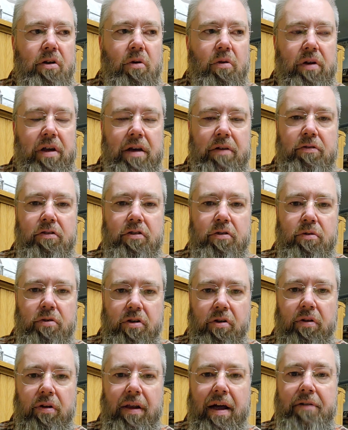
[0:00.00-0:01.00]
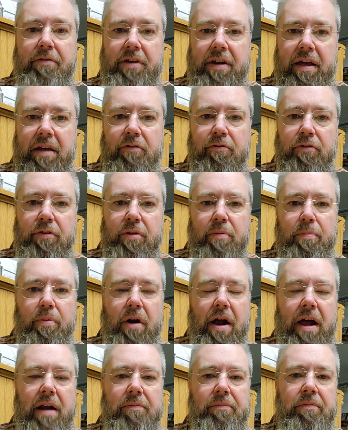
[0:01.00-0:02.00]
gives you your leavening for the
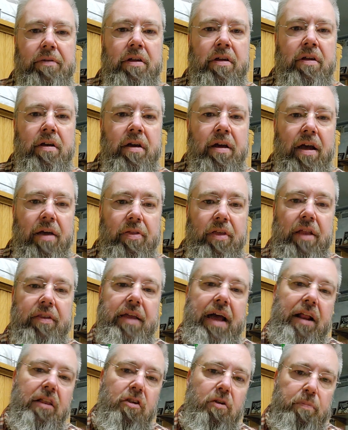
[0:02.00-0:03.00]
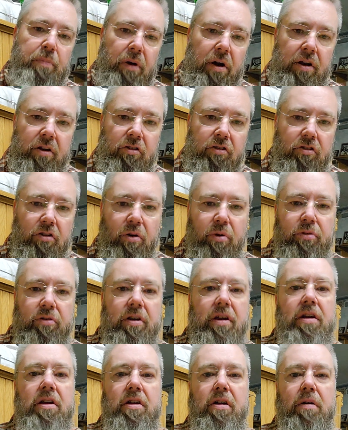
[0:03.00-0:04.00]
bread. And then that sponge goes
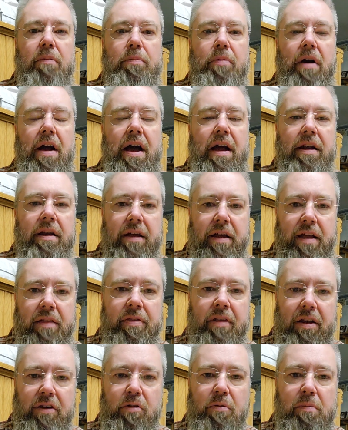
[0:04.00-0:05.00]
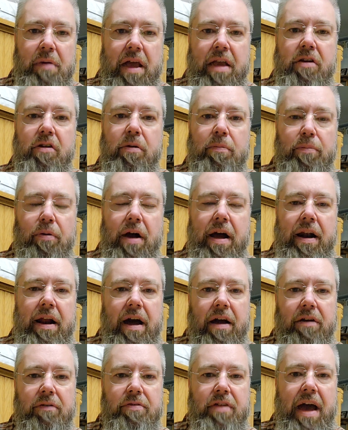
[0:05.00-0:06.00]
into your bread, and then you make your bread
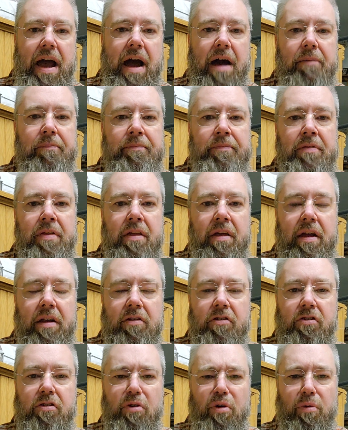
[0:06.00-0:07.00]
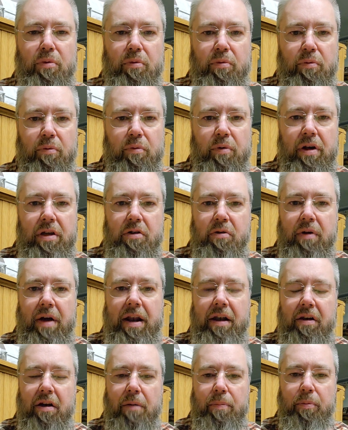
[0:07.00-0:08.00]
out of that. And so what you
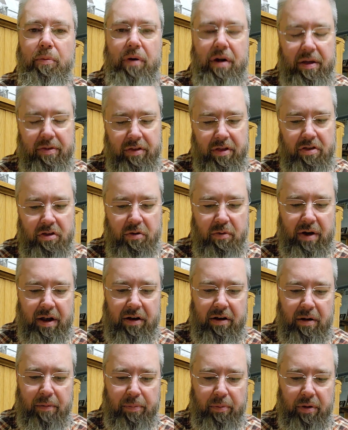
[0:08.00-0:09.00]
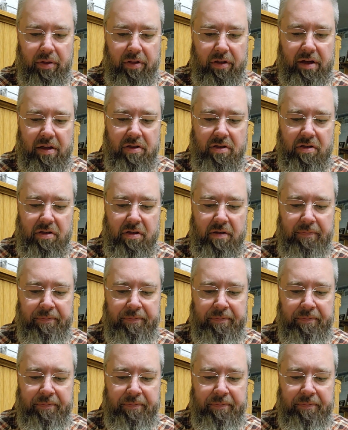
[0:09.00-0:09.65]
end up with is this